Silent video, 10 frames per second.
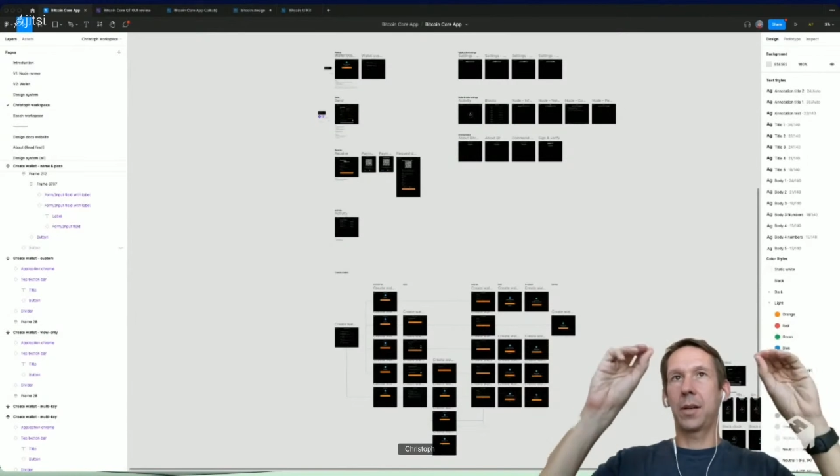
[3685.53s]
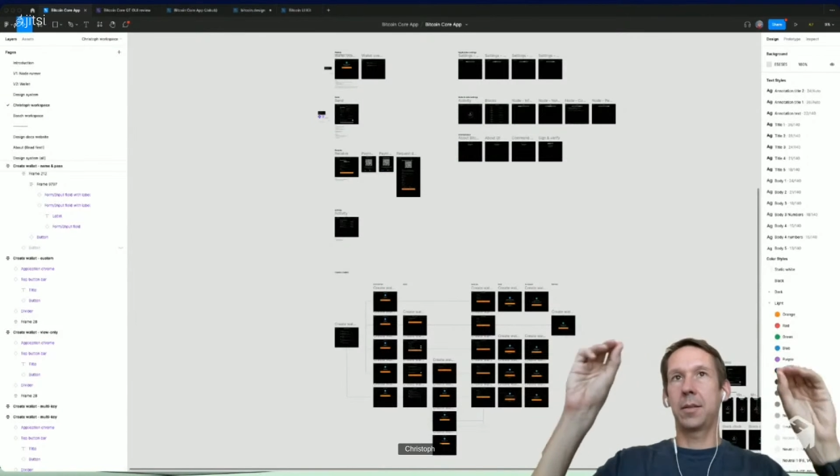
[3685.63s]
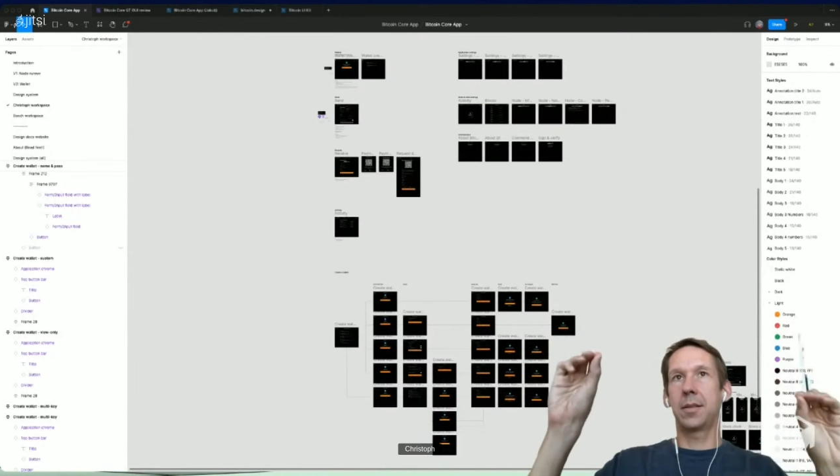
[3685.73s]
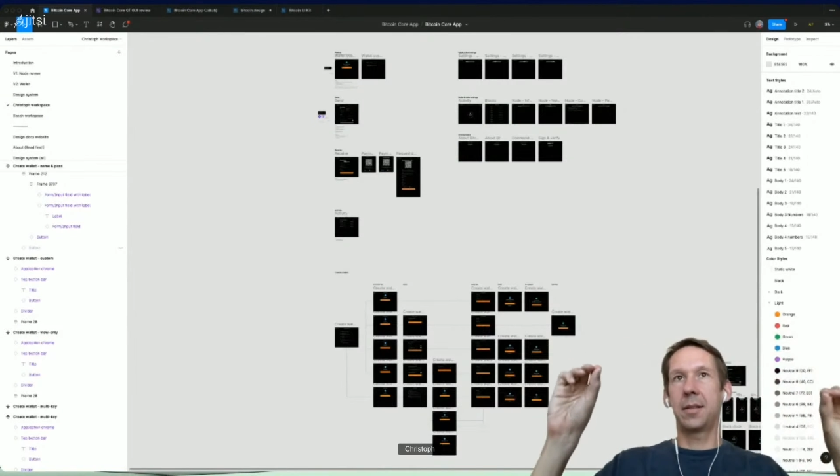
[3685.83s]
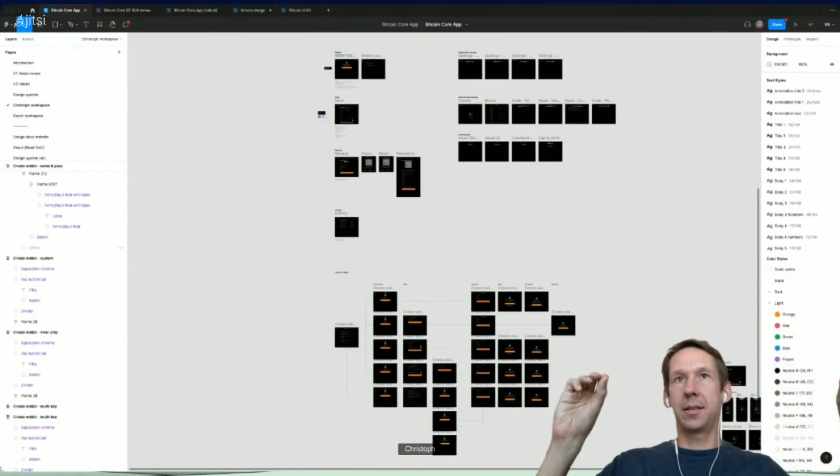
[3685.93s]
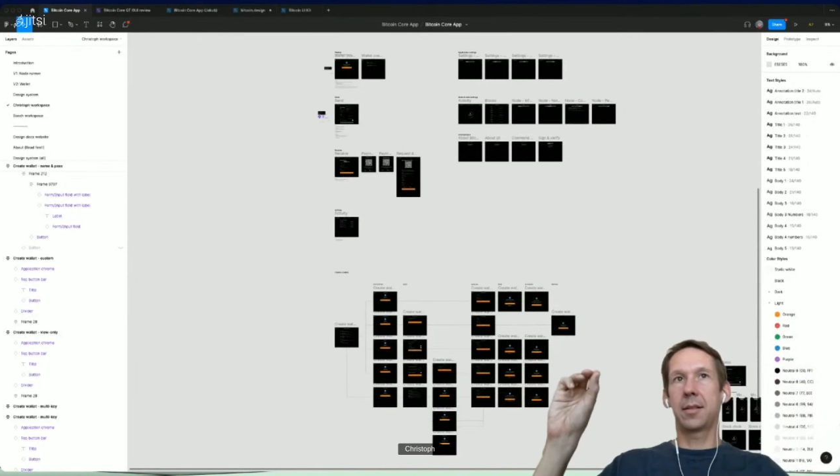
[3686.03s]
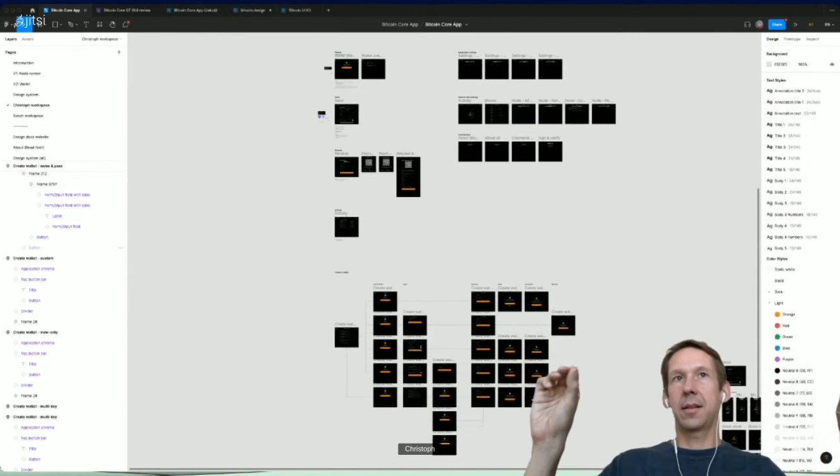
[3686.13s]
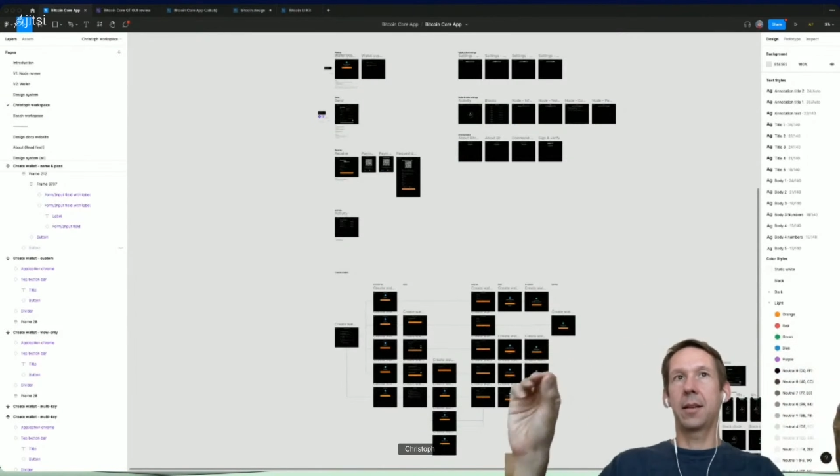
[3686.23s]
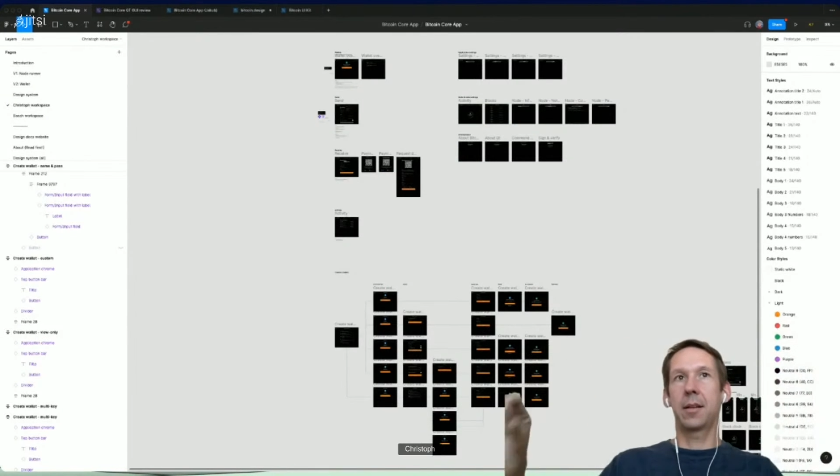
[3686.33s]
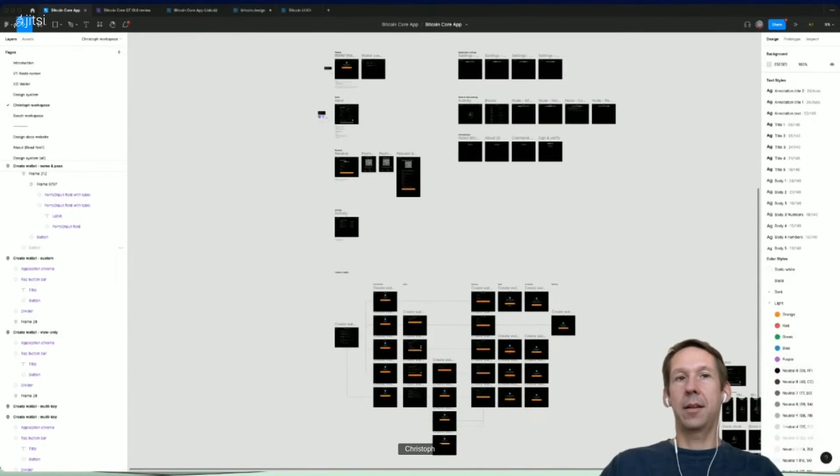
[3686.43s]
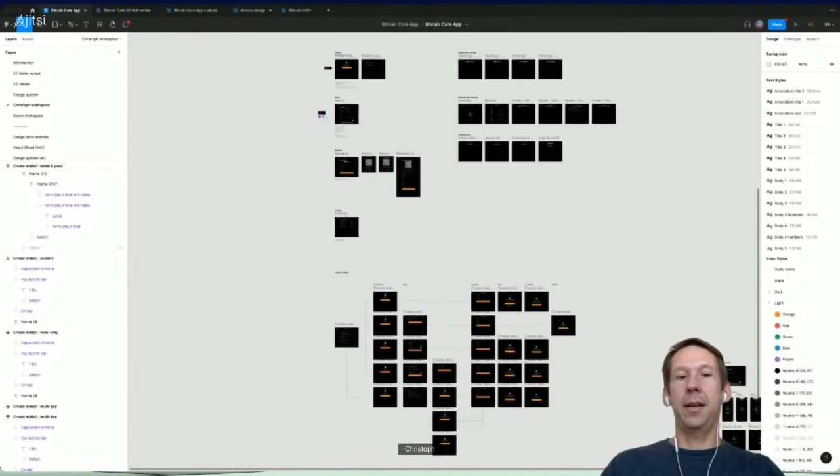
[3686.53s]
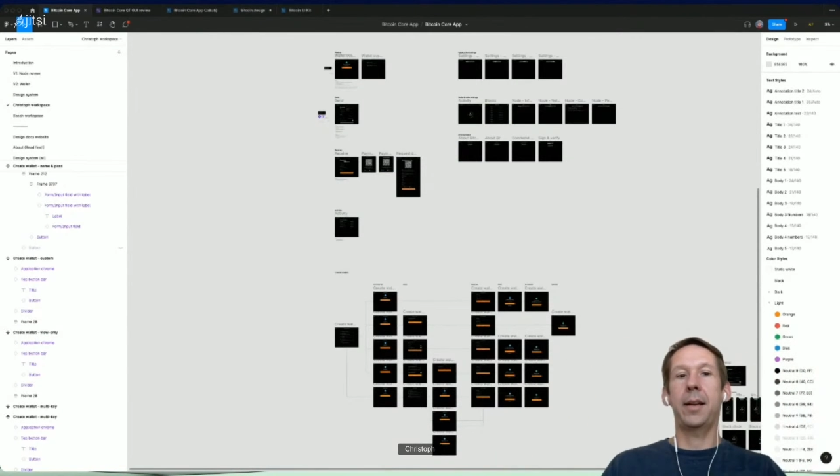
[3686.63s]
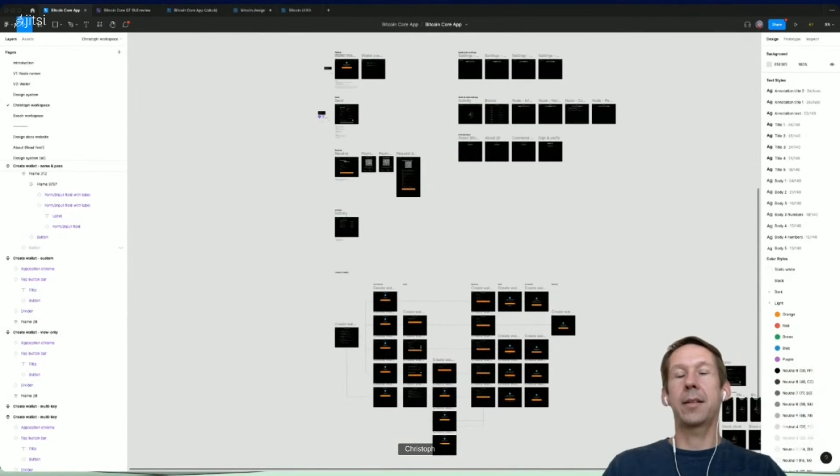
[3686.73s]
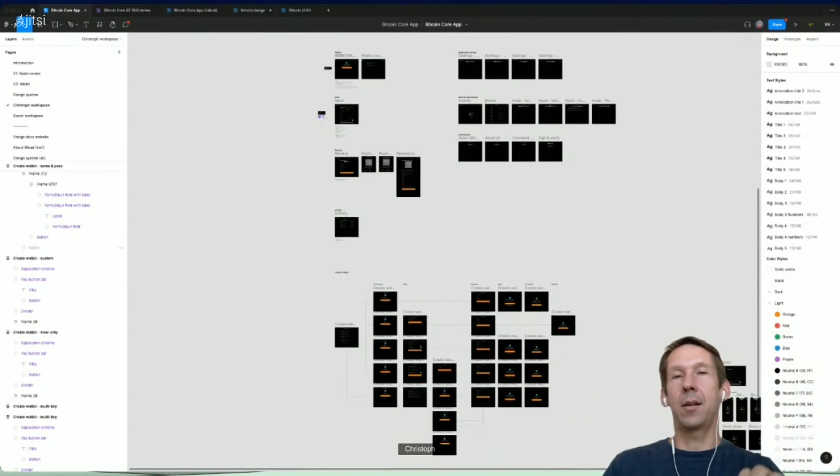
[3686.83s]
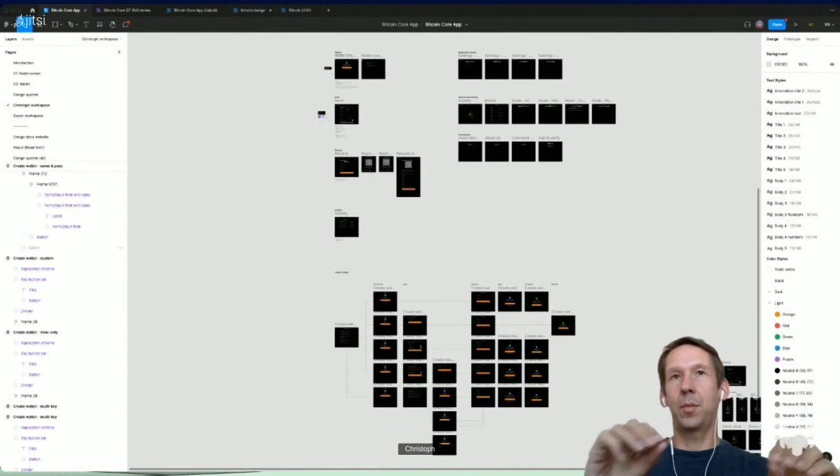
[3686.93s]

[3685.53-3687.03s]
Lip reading: how these things kind of connect,